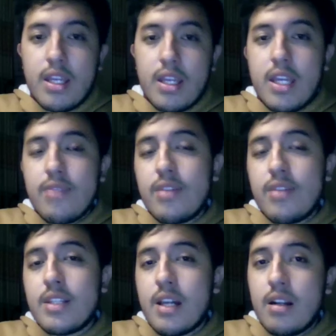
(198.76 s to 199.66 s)
If the
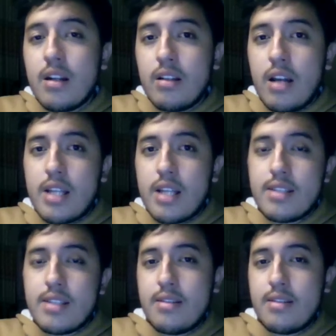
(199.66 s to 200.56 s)
title
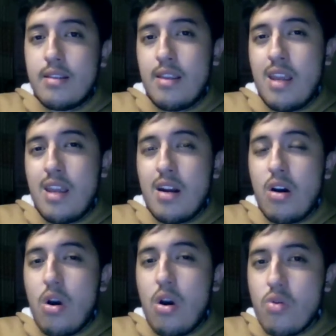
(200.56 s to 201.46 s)
has their
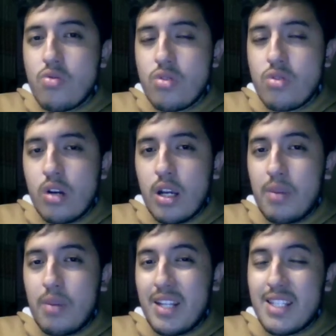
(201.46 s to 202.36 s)
own
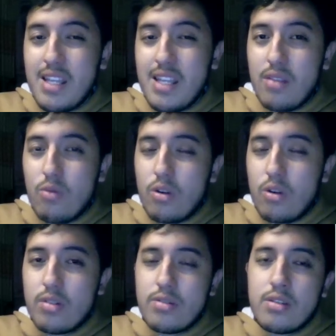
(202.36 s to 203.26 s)
capitalized
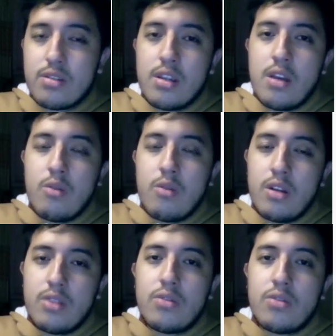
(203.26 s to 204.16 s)
word, we
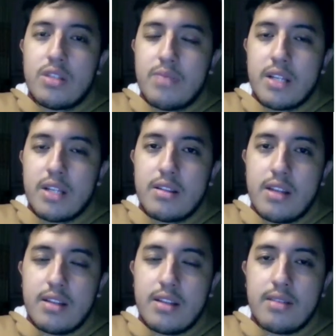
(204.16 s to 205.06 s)
need to respect
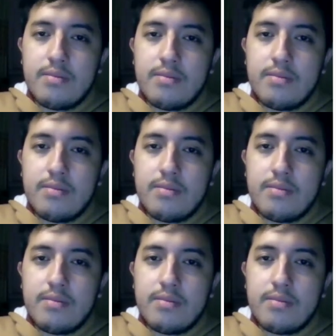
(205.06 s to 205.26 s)
that.